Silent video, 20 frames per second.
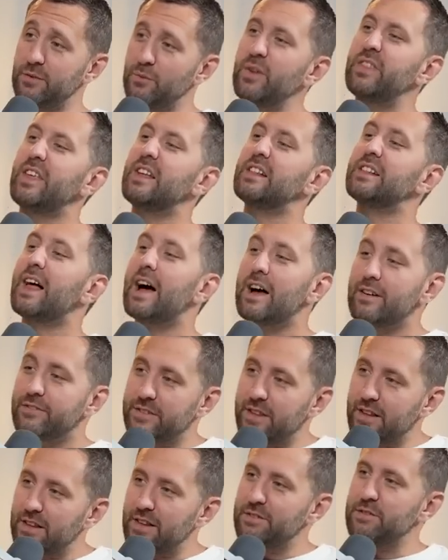And when they
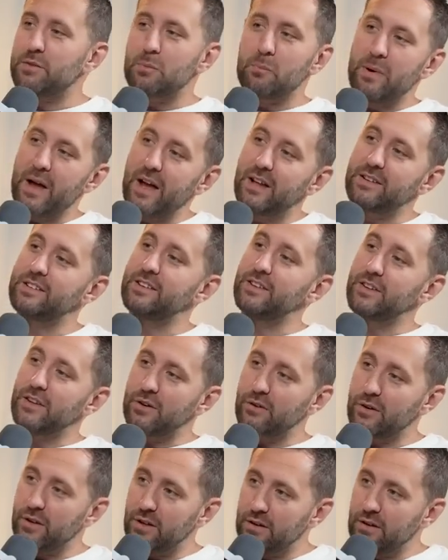left their pets in the
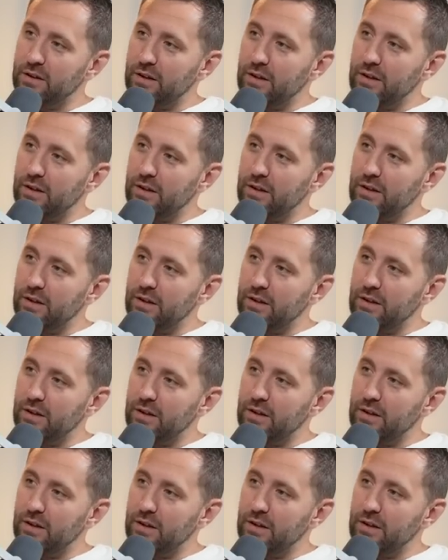unit.